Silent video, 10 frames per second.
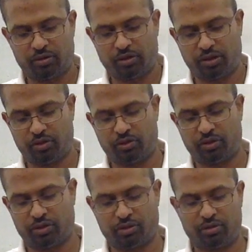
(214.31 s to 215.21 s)
Okay, you
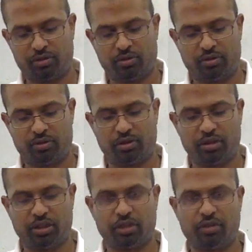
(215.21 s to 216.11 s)
just
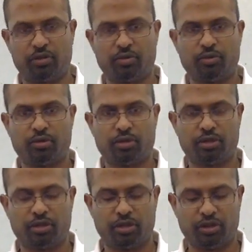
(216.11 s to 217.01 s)
get it to the
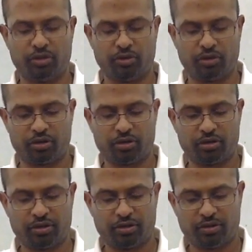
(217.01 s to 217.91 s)
point and then
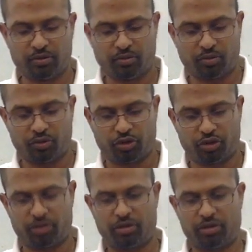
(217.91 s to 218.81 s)
push it.
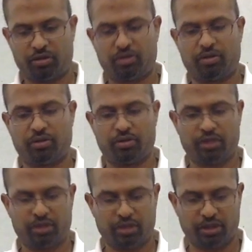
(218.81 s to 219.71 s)

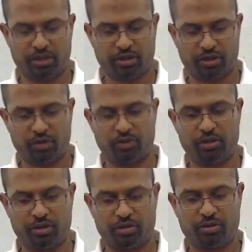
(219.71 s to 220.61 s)
Alright, that's
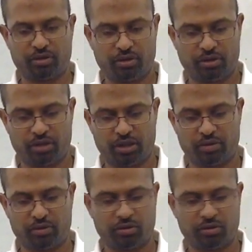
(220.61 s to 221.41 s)
secured now.